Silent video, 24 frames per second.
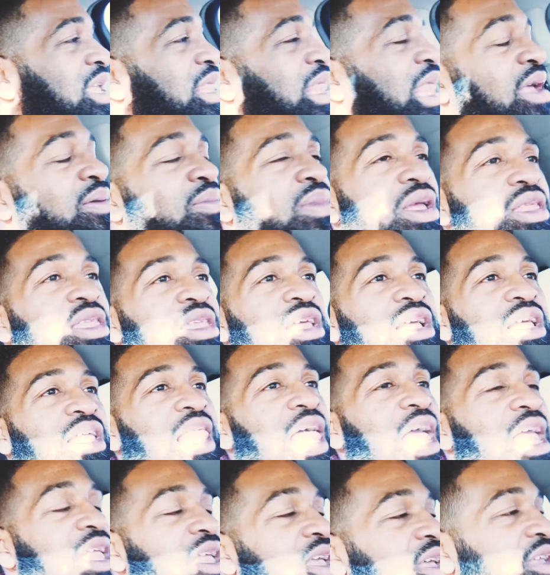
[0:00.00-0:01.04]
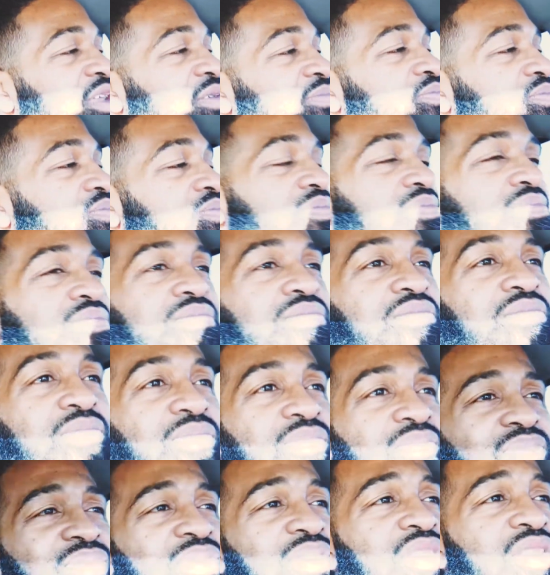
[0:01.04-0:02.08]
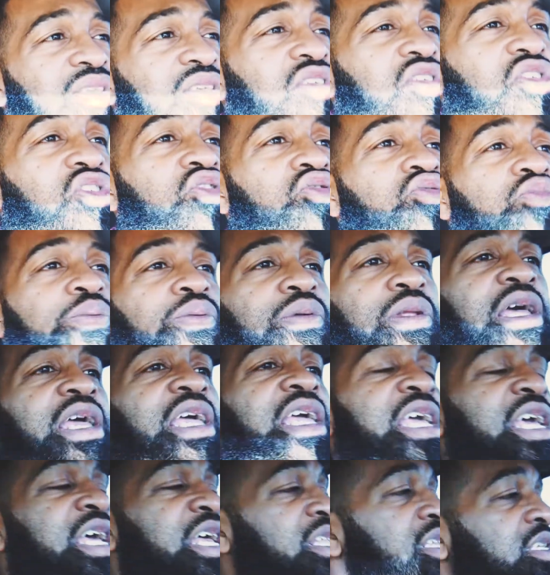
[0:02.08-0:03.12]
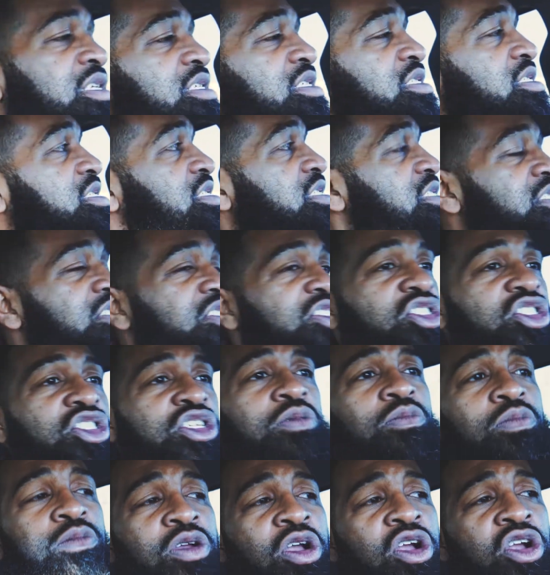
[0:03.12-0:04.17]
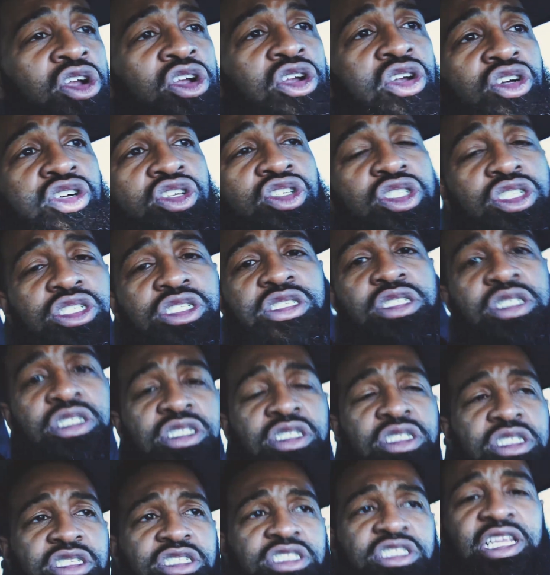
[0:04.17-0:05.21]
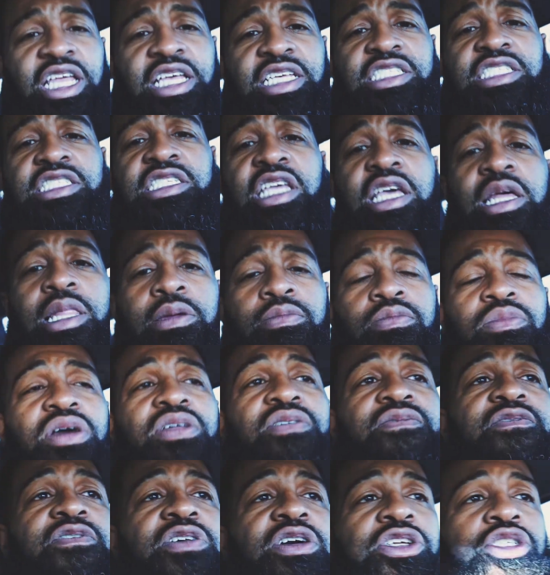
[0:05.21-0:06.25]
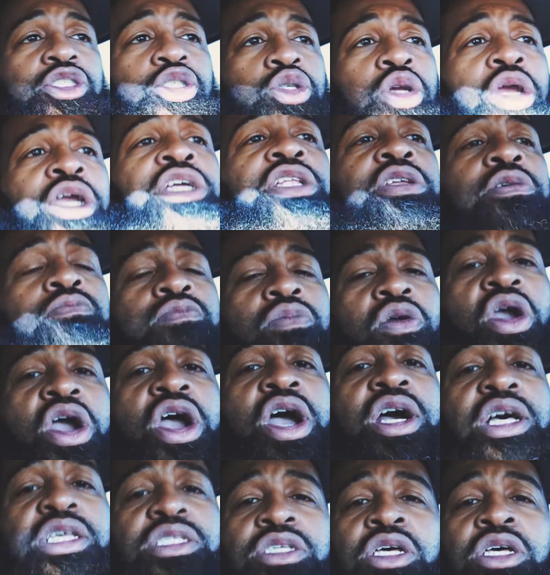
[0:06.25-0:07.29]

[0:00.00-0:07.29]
like my nigga like you playing some girls that's stealing motherfucking training bras